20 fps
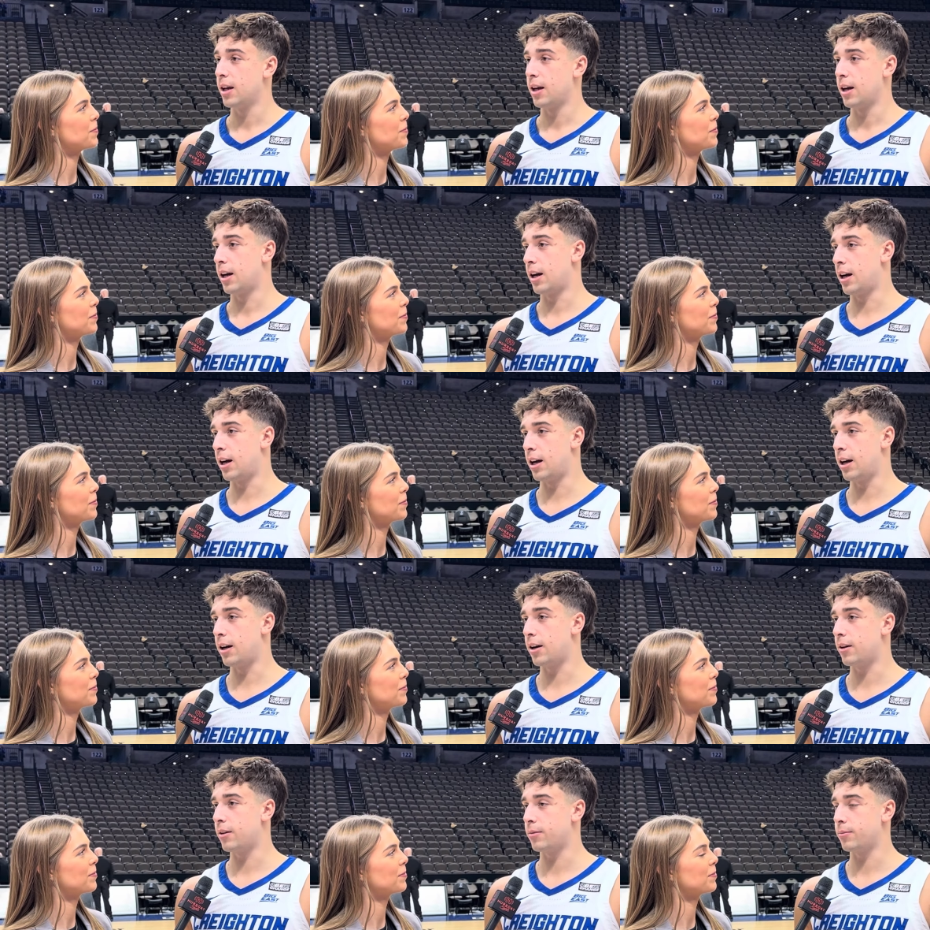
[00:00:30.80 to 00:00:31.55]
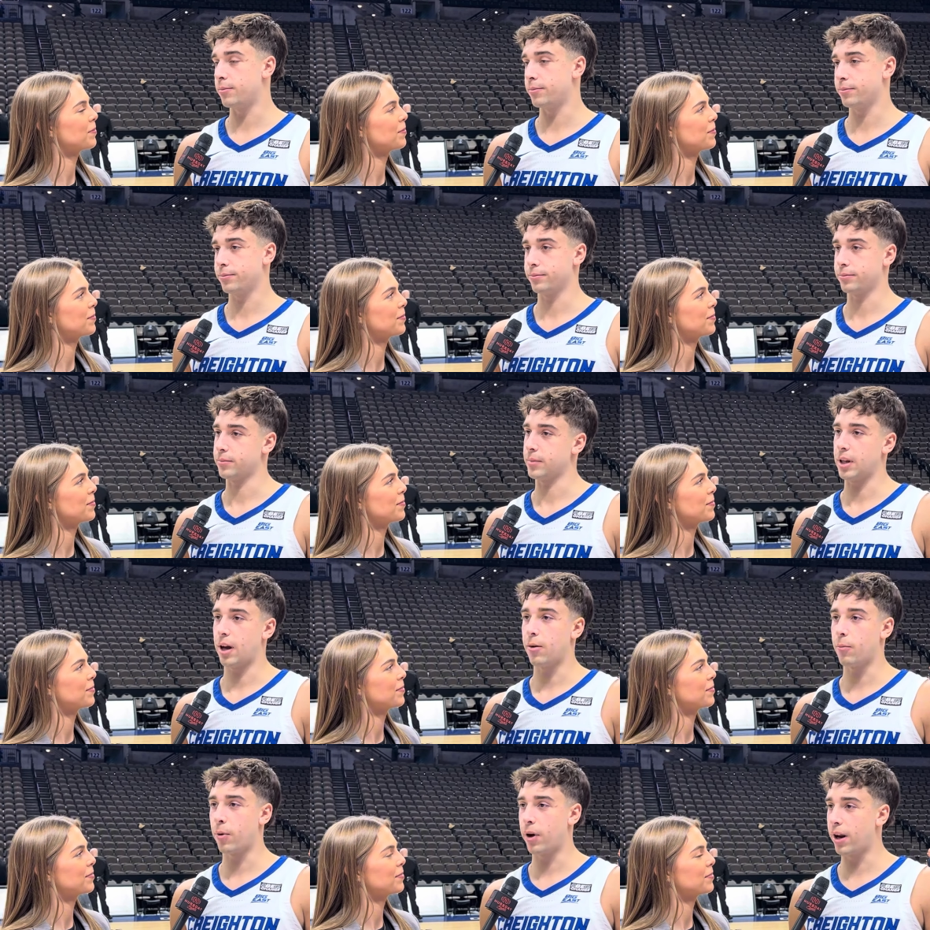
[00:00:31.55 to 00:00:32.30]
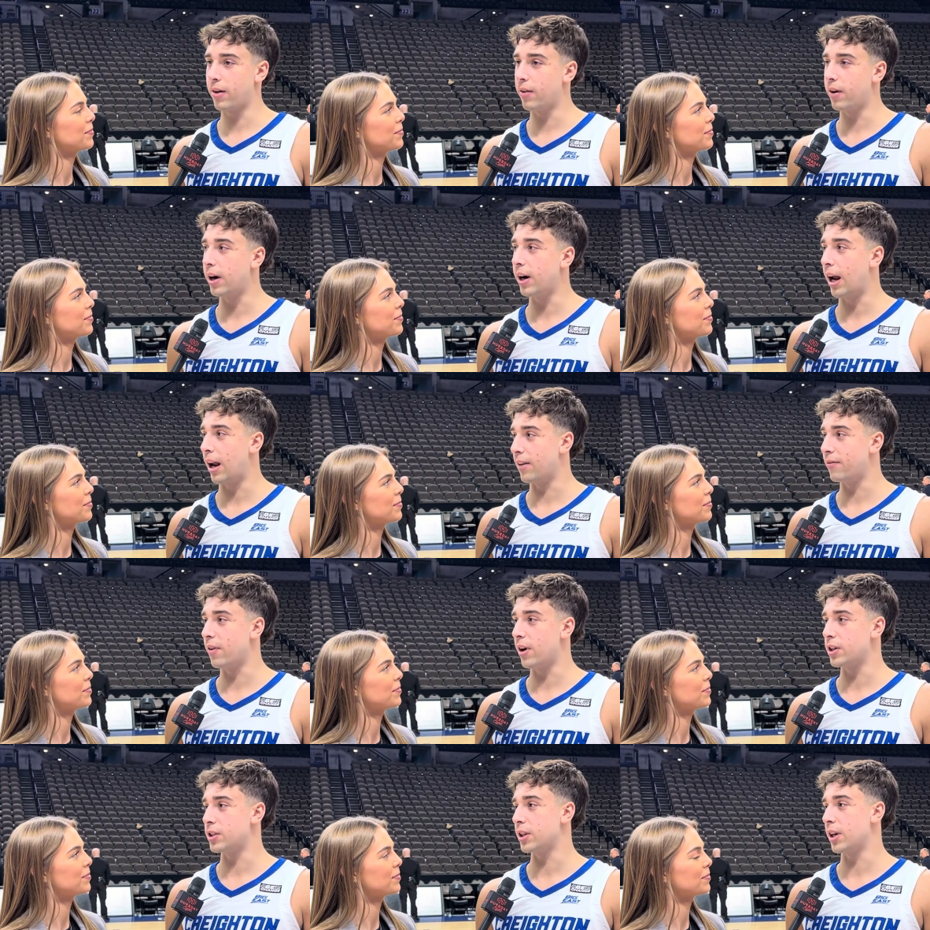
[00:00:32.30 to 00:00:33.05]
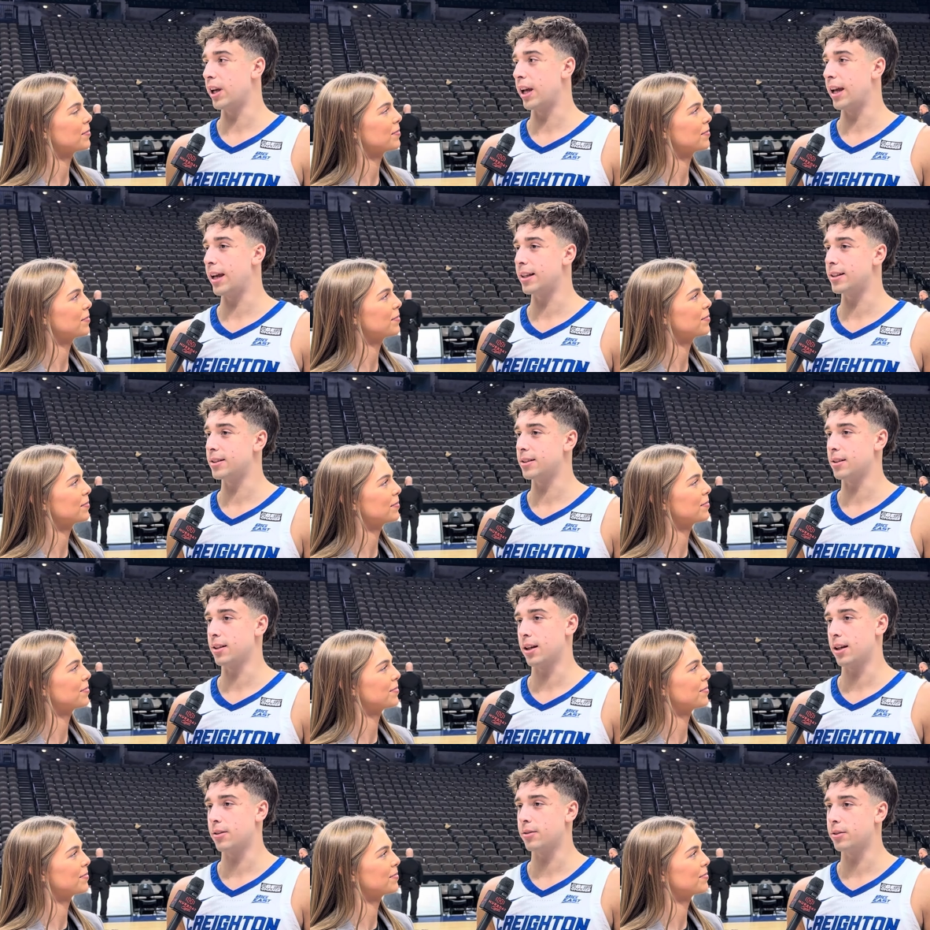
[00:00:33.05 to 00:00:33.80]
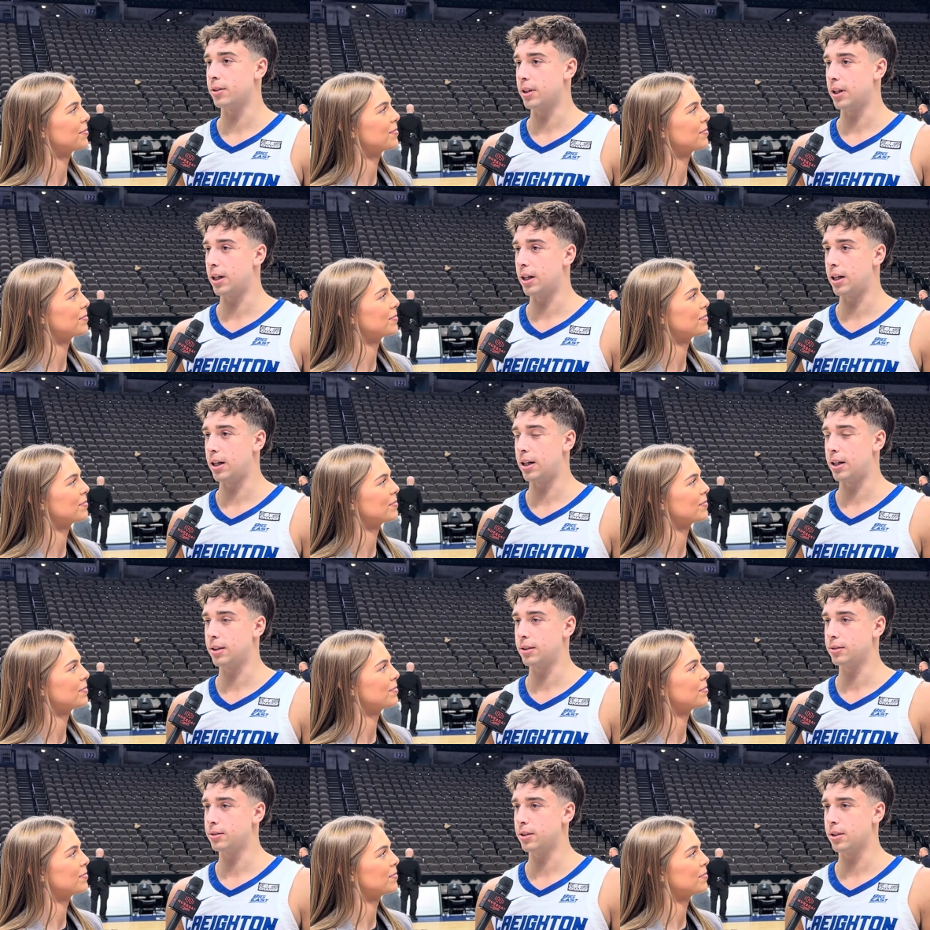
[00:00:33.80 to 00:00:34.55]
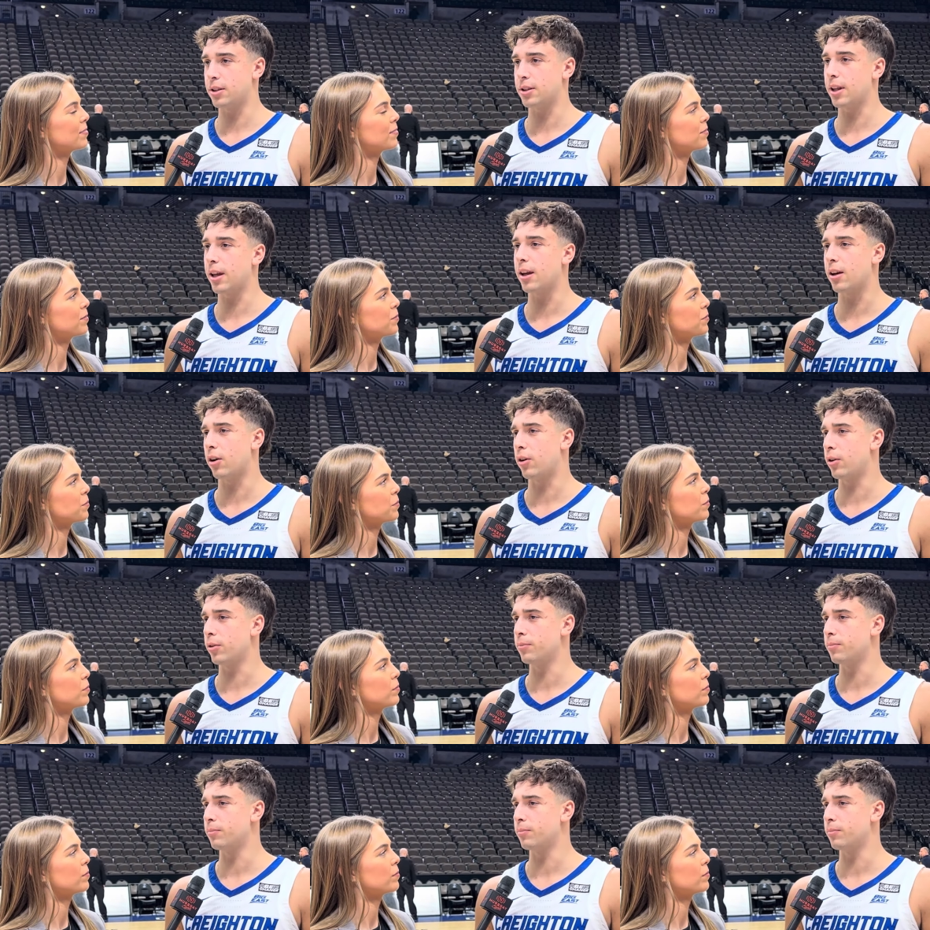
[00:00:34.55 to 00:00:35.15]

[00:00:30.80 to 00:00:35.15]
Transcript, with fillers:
Speaker 1: uh, whenever adversity hits, you know, uh, just stay cold,